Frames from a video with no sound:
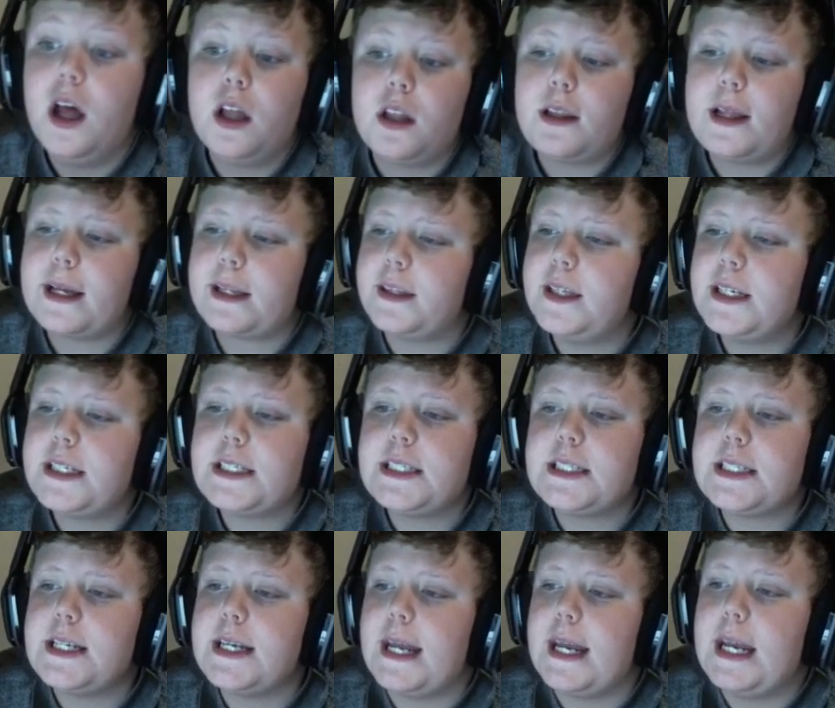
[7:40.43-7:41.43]
Like, this
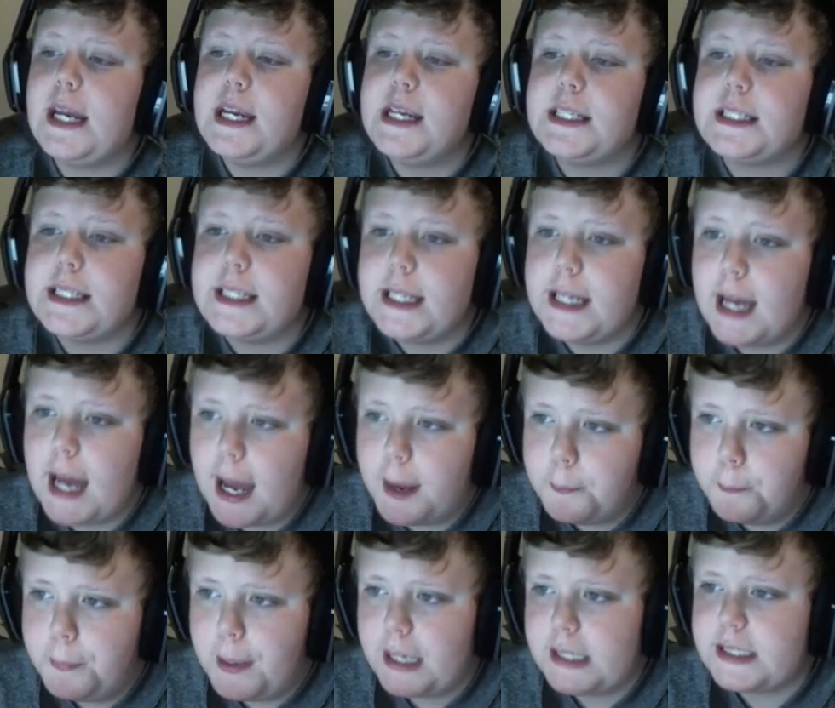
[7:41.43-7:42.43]
is an easy
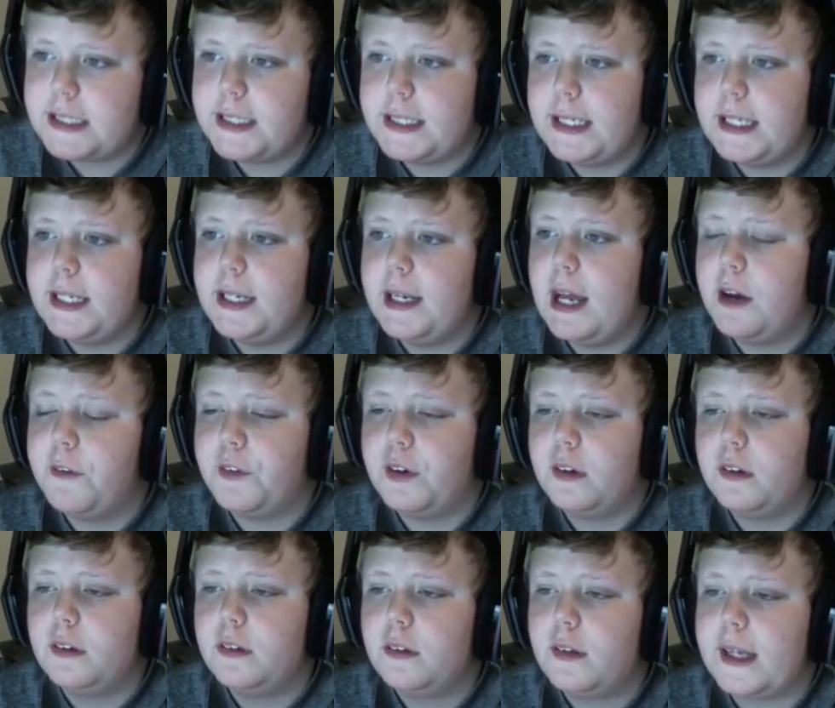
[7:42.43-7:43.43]
best tier
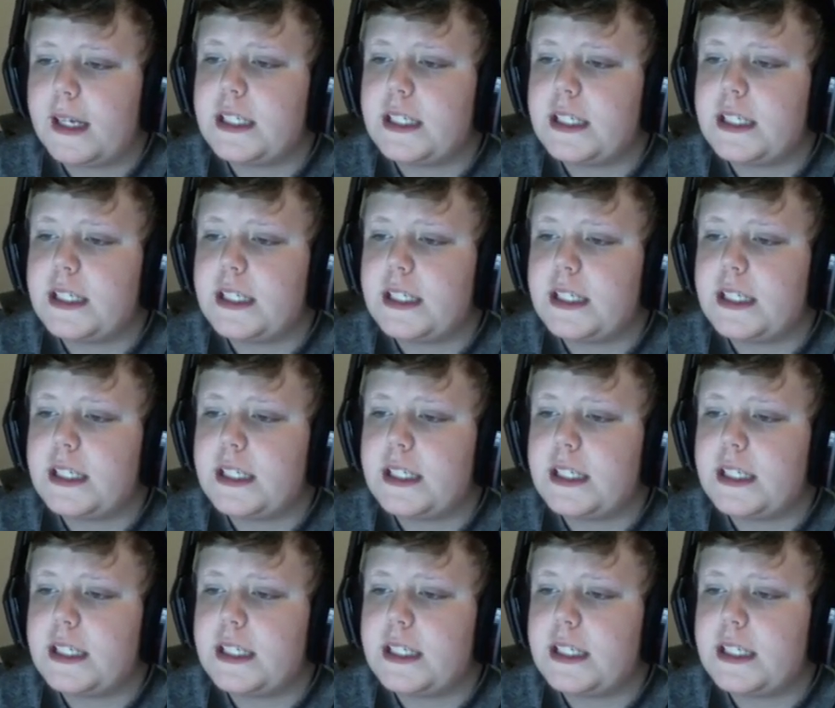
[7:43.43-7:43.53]
ever. Like,